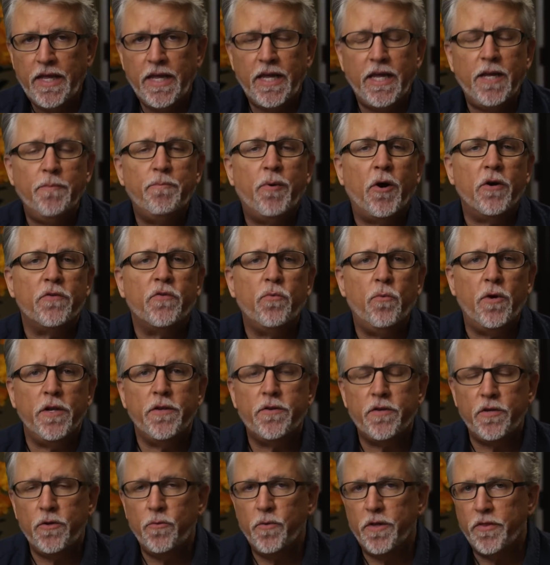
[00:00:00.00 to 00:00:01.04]
In parts
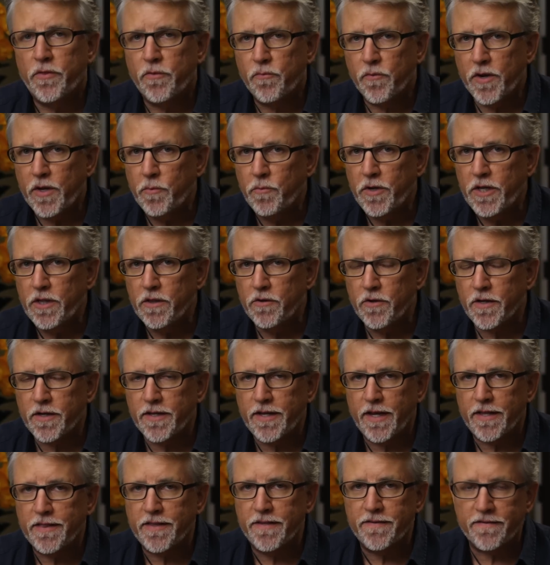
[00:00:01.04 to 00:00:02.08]
1, 2, and 3, we
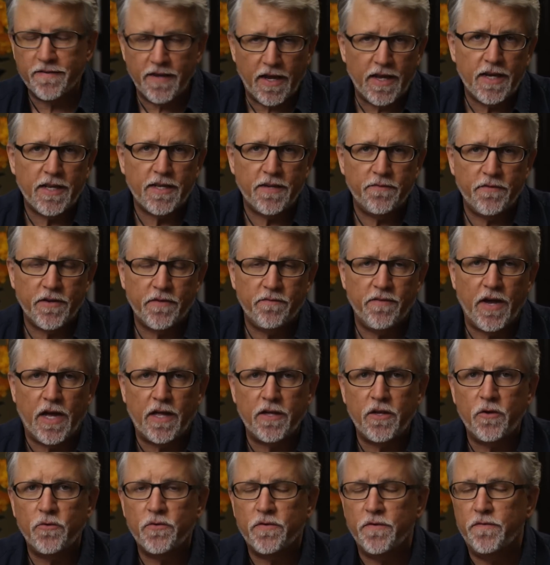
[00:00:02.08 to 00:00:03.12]
looked at the scientific
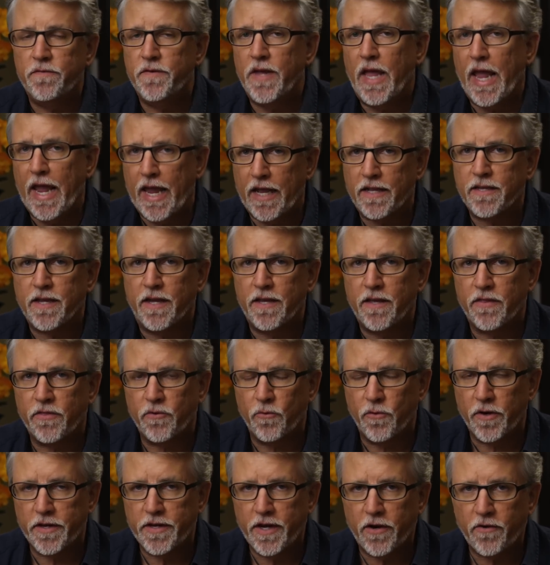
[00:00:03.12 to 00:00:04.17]
values of
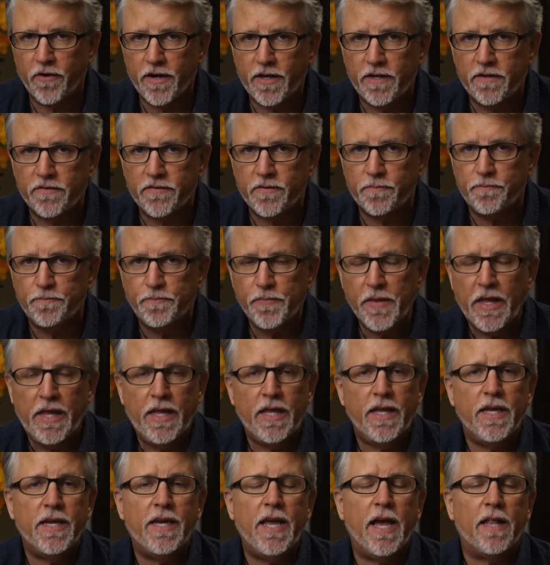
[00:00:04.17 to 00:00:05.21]
anti-authoritarianism,
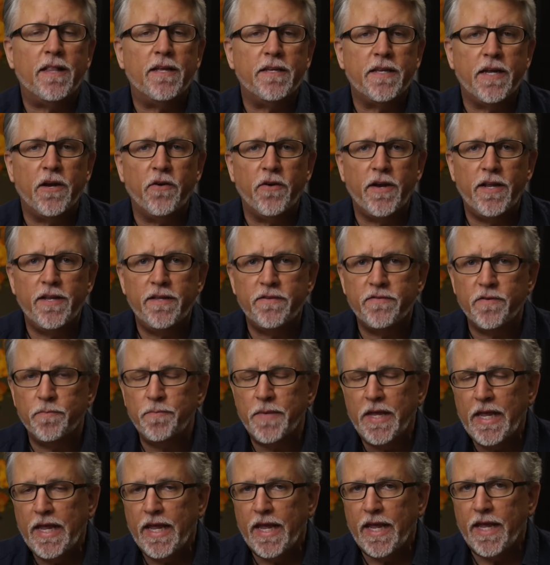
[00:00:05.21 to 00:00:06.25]

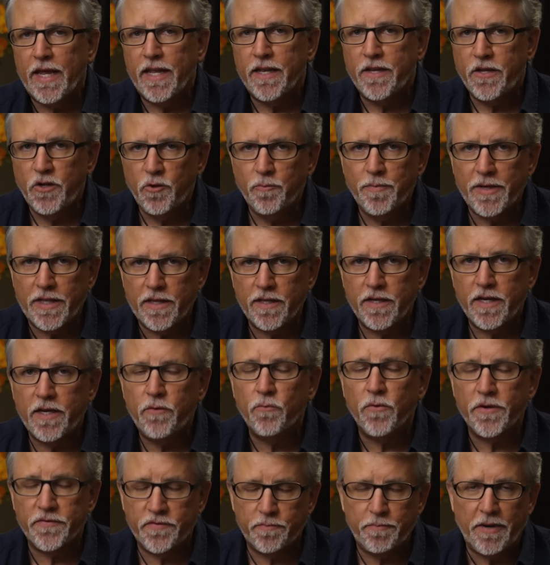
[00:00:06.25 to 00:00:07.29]
egalitarianism, and humility,
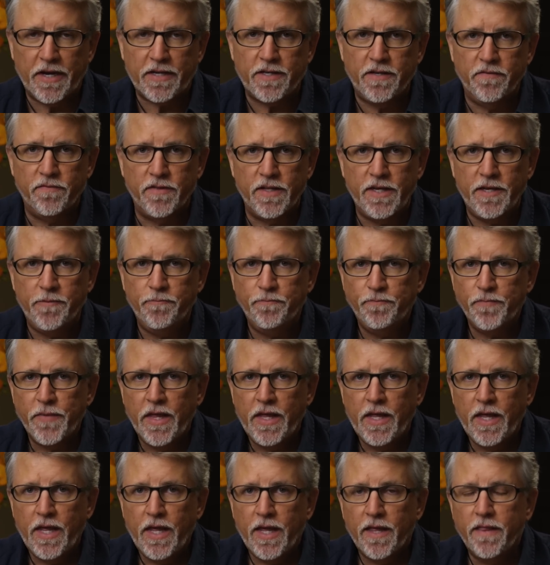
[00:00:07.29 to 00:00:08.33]
respectively.
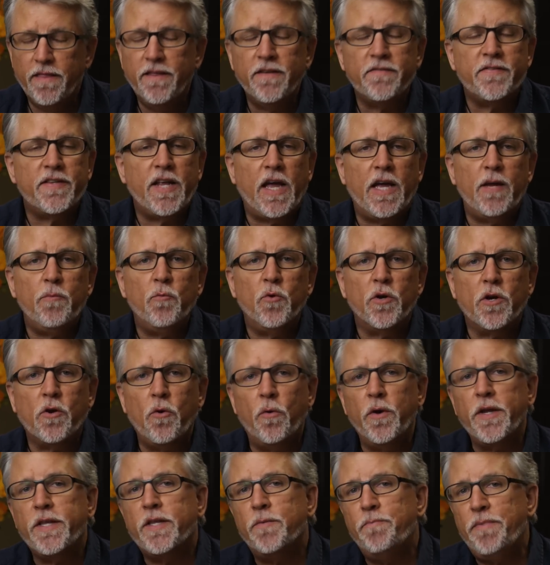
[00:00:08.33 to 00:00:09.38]
This time, we're
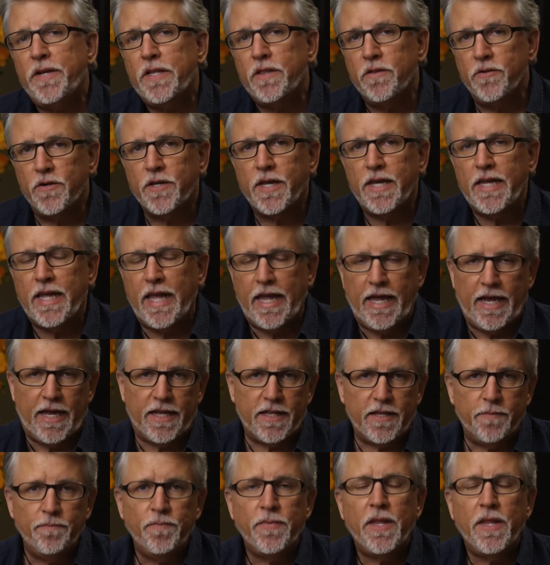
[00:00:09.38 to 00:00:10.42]
going to be looking at